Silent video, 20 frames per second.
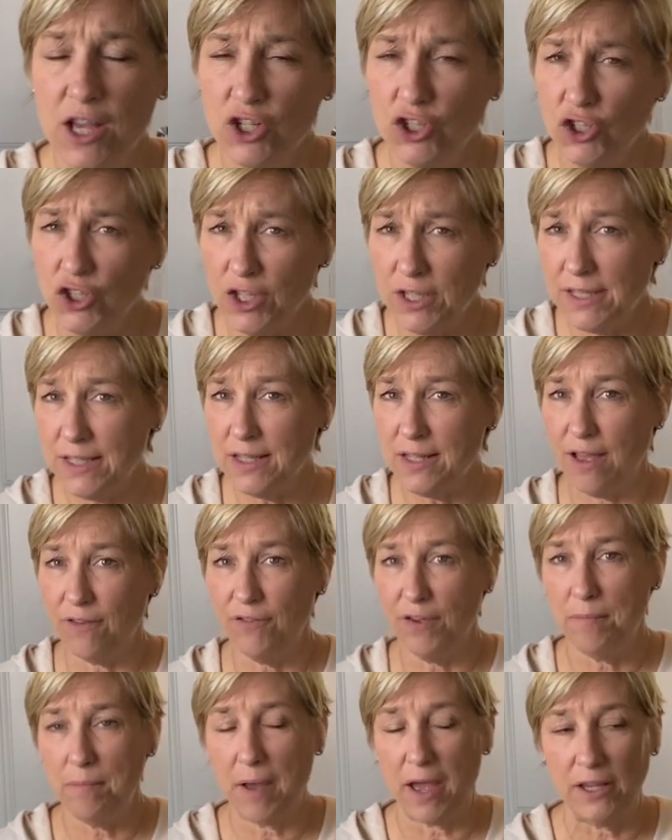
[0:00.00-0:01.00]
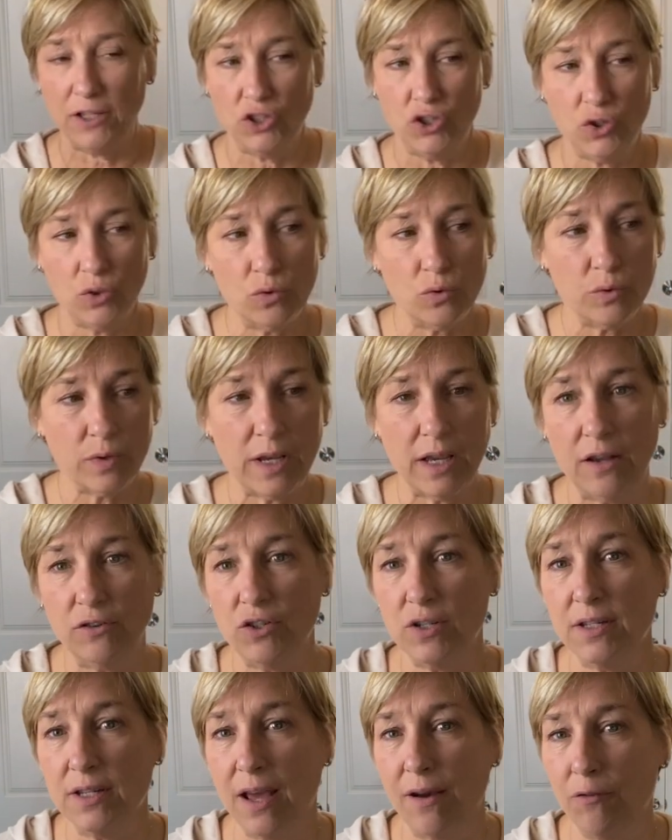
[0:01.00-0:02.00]
Just love it. My jewelry I
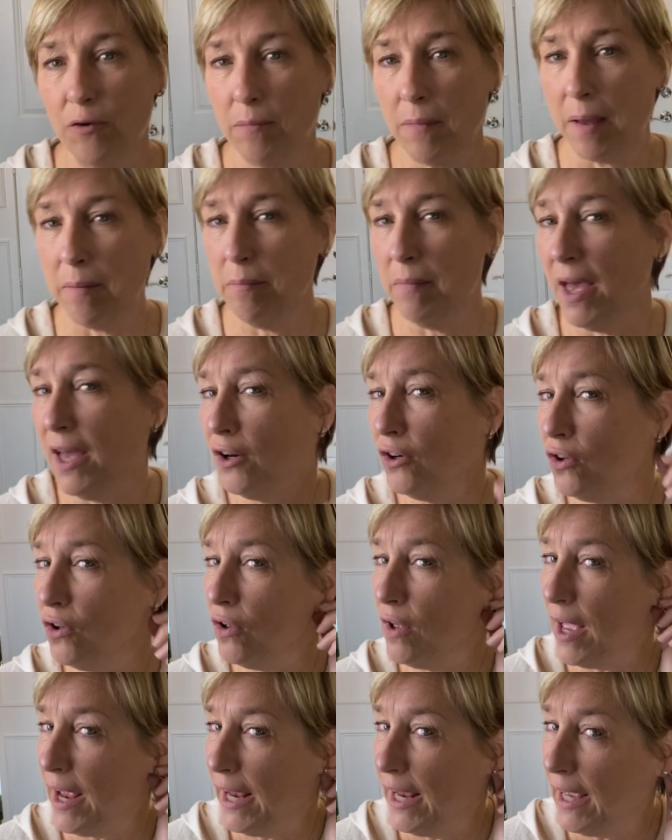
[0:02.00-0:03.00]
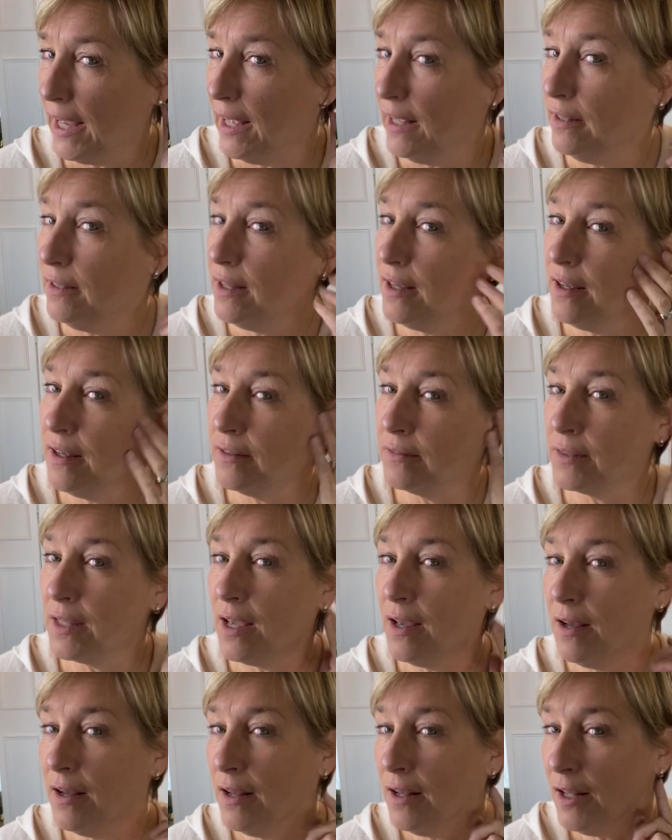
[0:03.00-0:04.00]
just have on my metal and
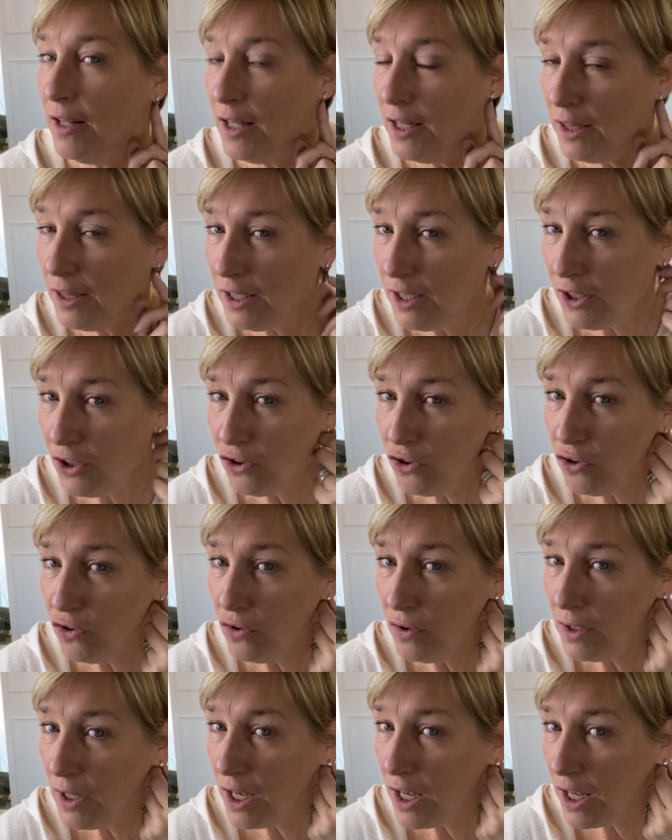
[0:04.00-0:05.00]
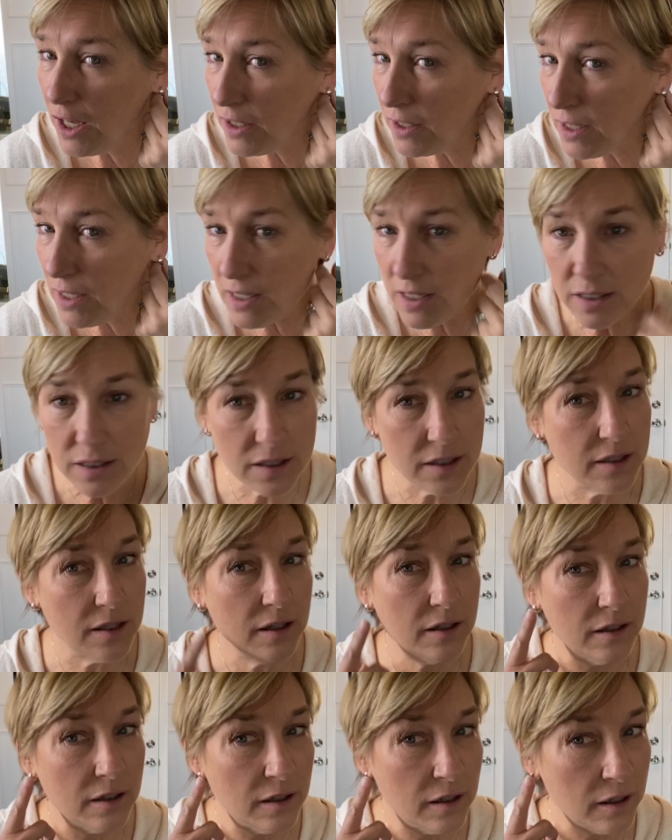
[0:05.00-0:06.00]
little huggies
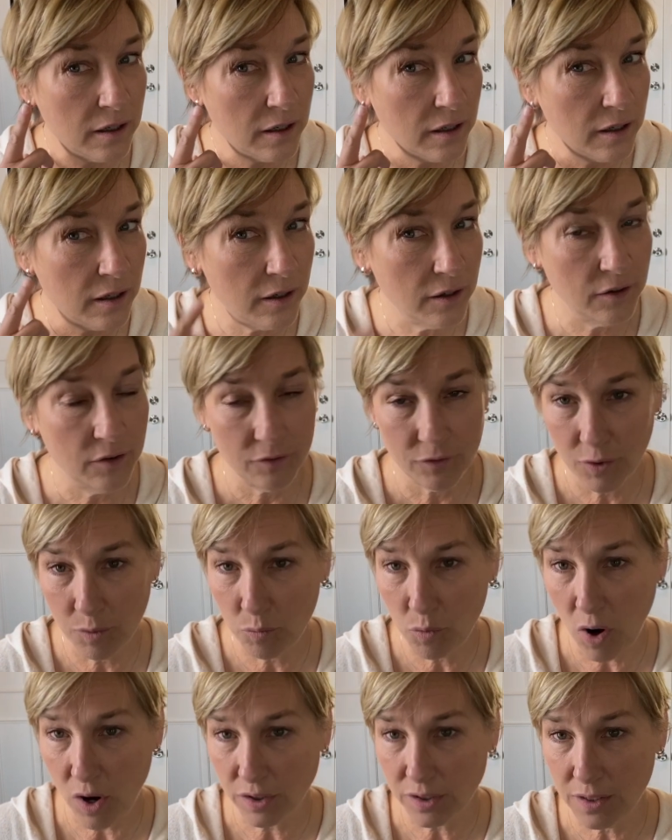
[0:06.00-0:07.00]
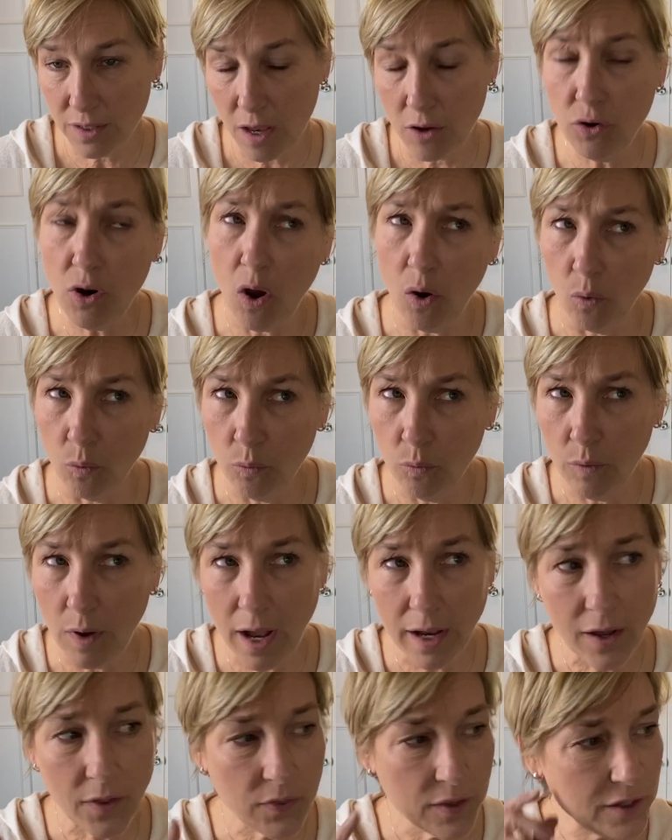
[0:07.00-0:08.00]
from Rocks. Oh, no,
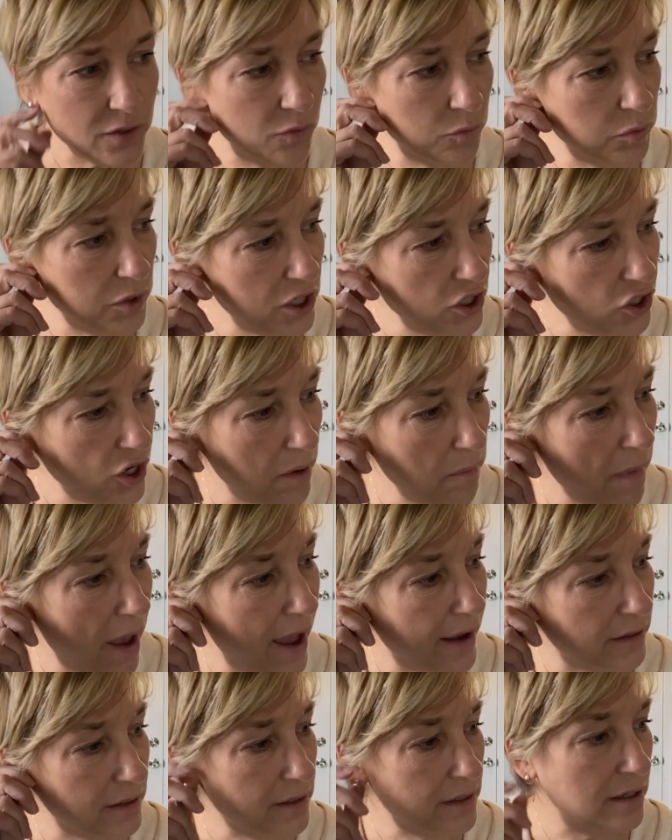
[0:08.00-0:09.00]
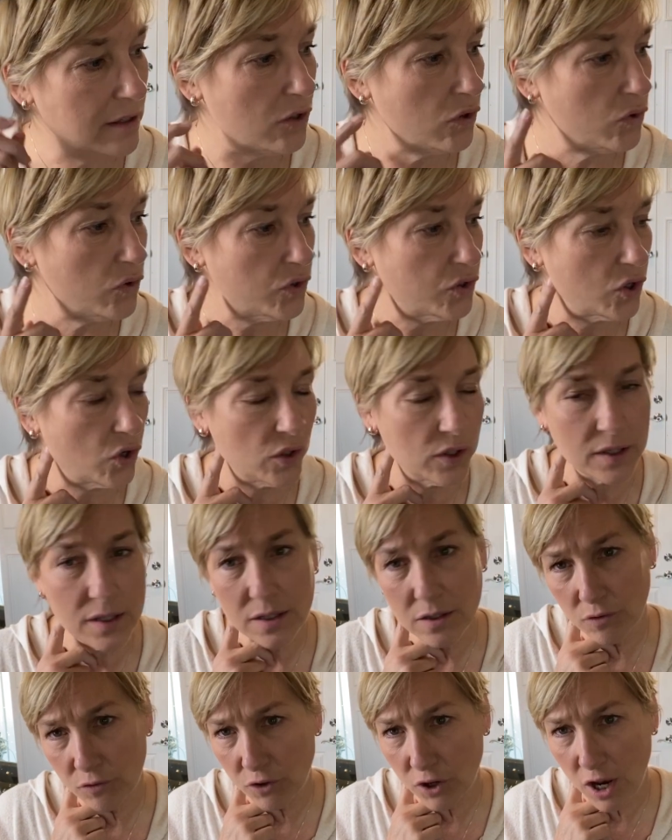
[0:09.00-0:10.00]
I got these from TJ Maxx, these little sterling
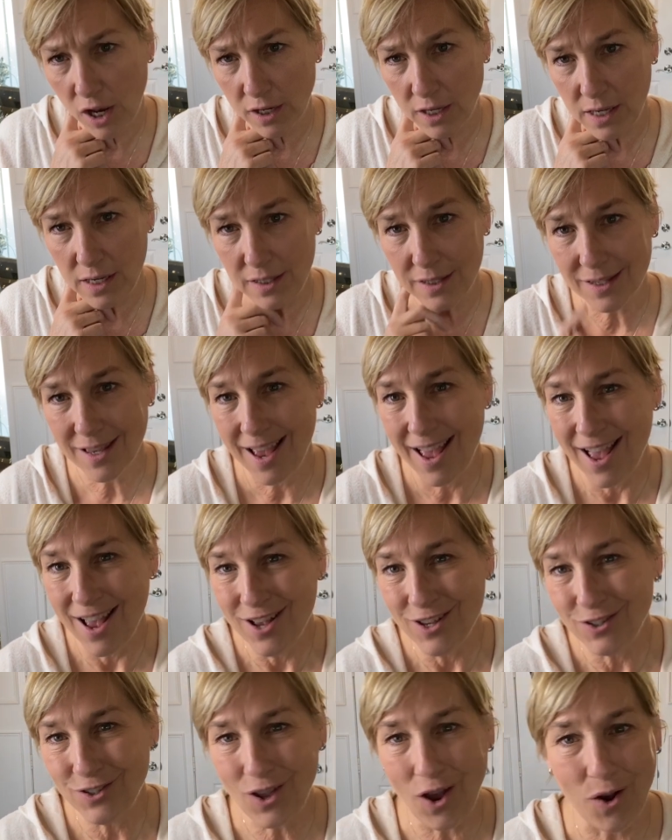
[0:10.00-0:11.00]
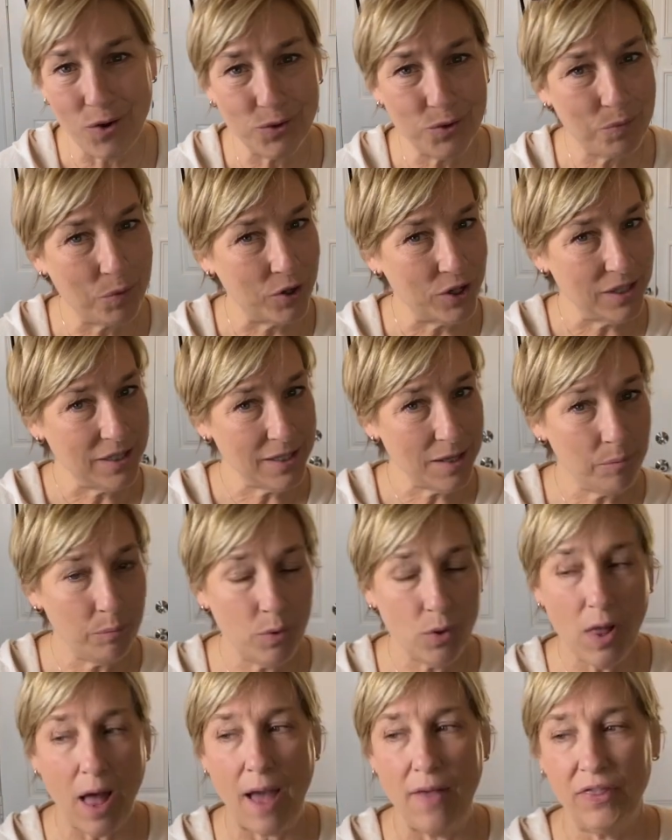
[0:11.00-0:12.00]
silver huggies. So pretty
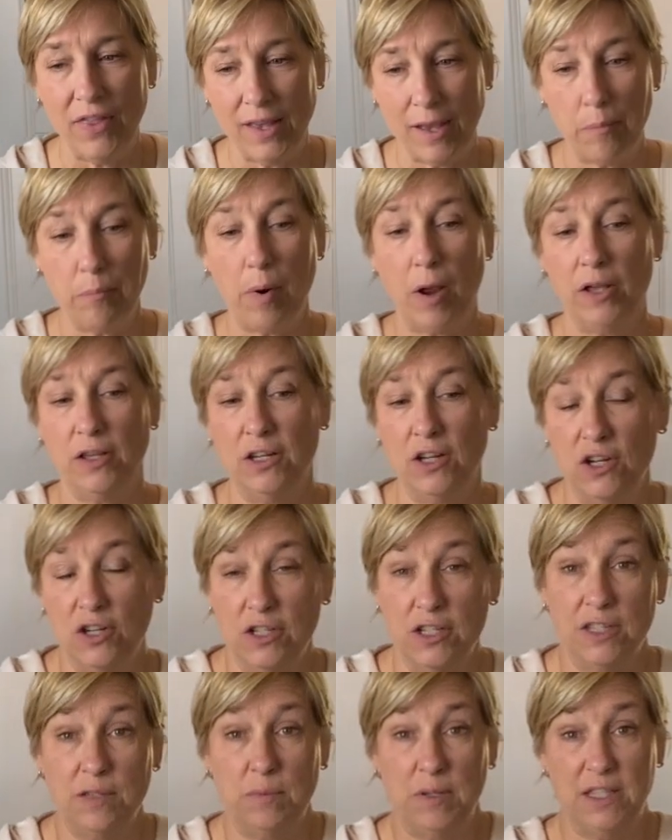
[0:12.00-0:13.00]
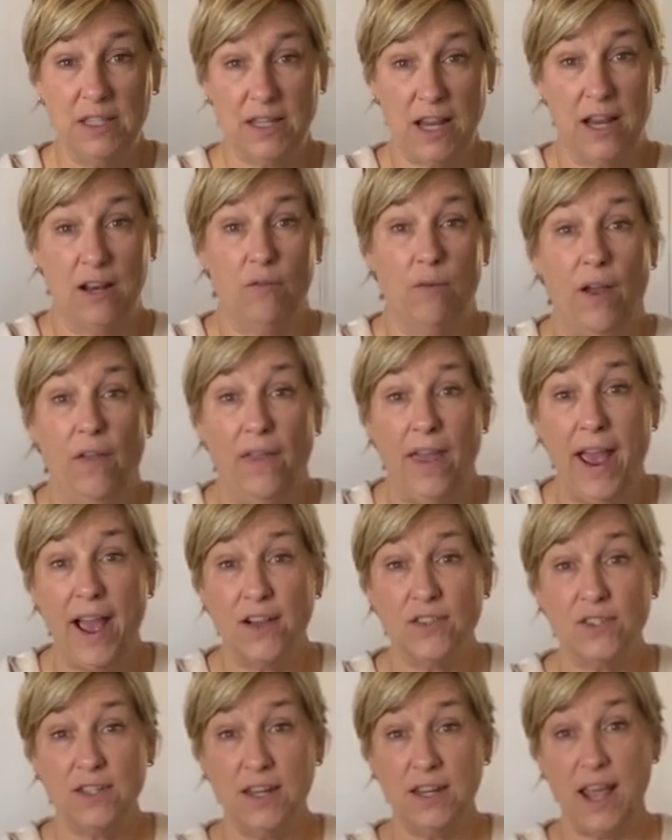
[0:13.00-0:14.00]
simple. I think I'm probably going to just be staying around the
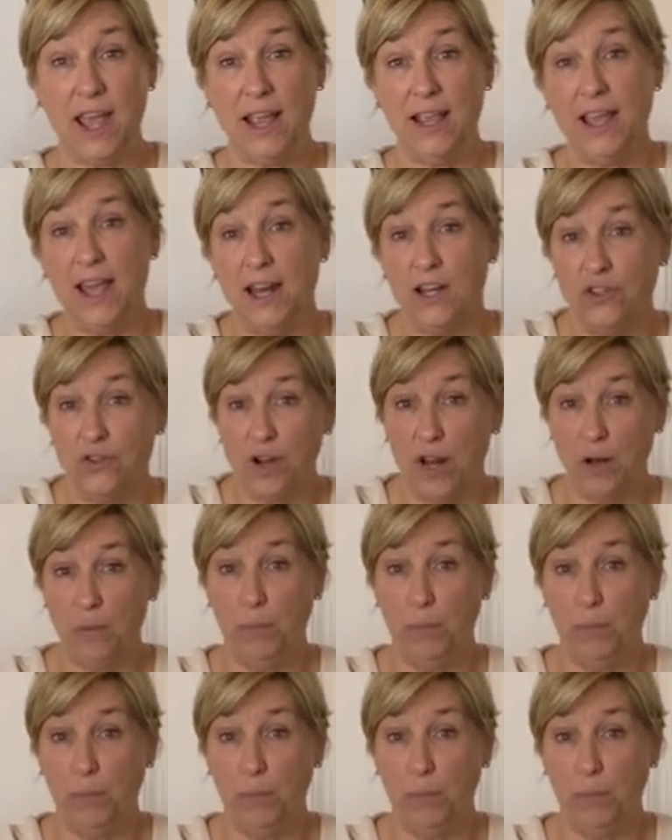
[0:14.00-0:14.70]
house today, kind of trying to